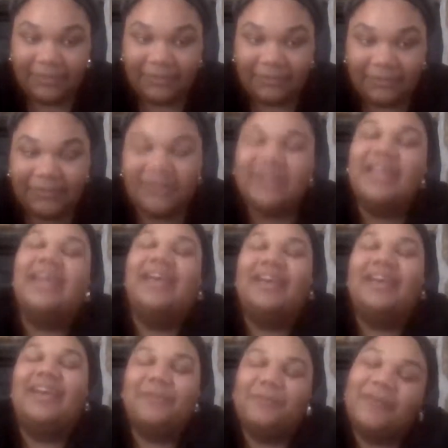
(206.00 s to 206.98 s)
for
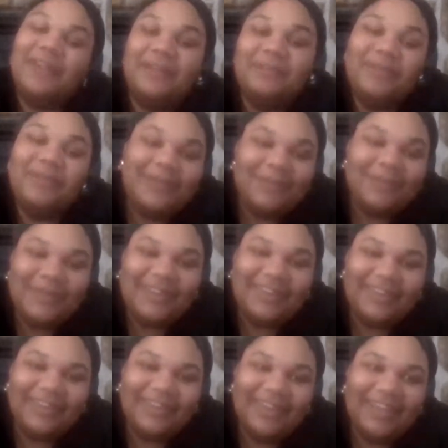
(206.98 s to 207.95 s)
now, what I'm going to be
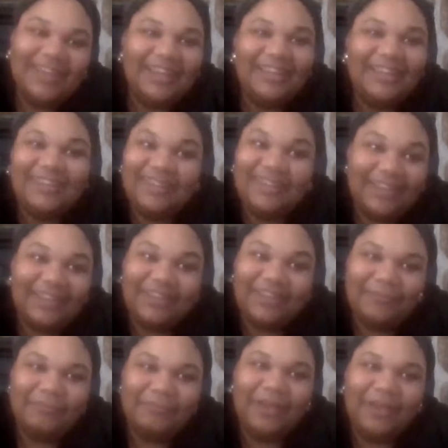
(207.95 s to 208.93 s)
doing is another
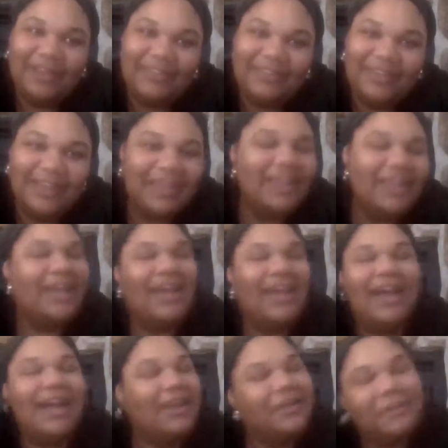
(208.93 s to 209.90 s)
unboxing.
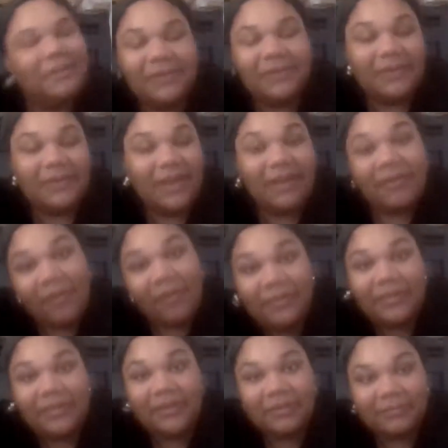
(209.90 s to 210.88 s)
I don't know how
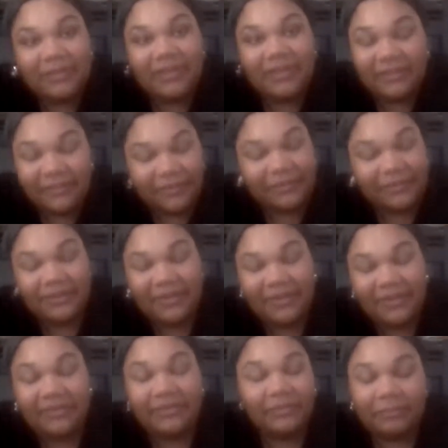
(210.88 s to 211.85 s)
often I'm going to do
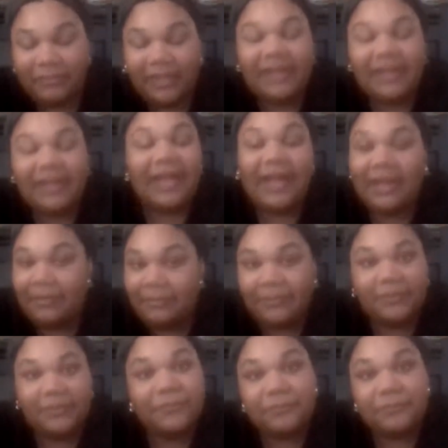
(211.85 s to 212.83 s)
this, but I
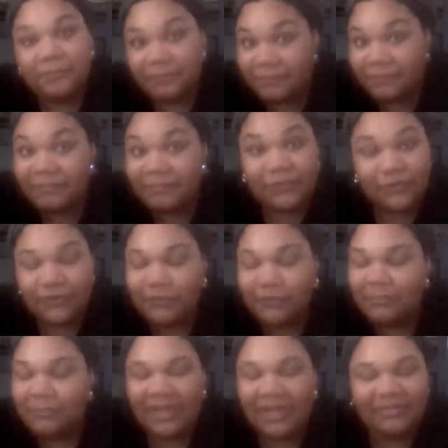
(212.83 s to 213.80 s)
will do
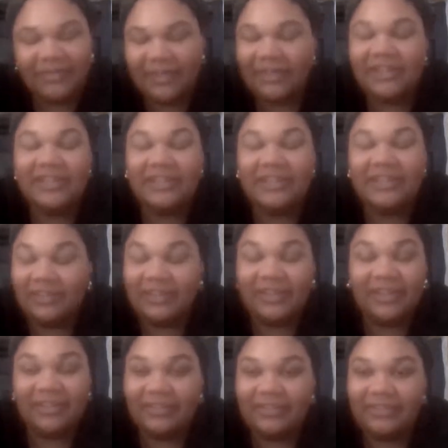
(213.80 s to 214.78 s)
my very
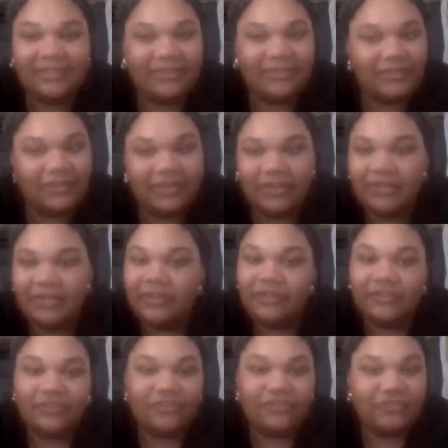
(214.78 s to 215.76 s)
darnest to
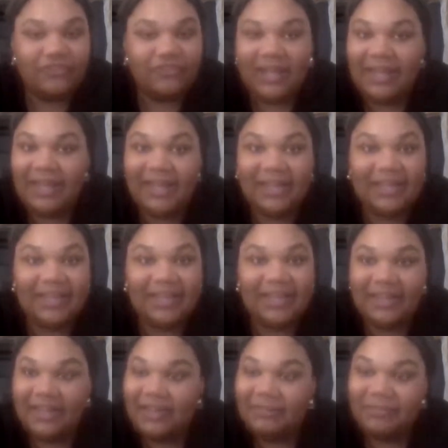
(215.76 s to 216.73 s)
try
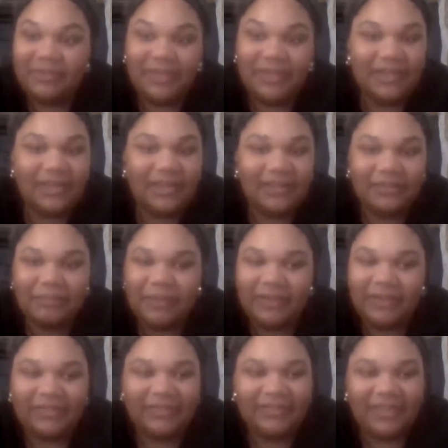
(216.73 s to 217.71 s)
and update as
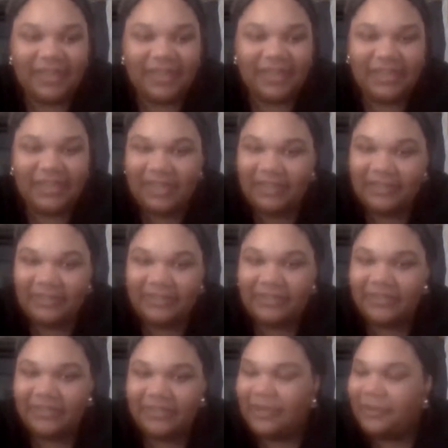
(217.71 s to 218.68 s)
best as I can.
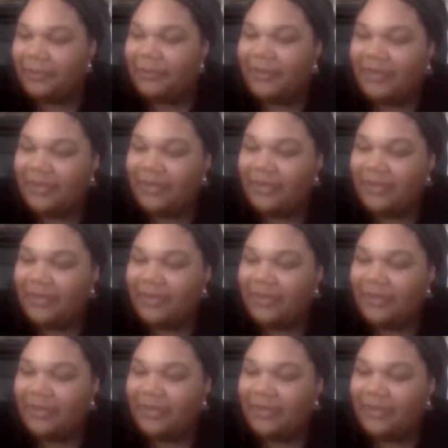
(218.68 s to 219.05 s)
So,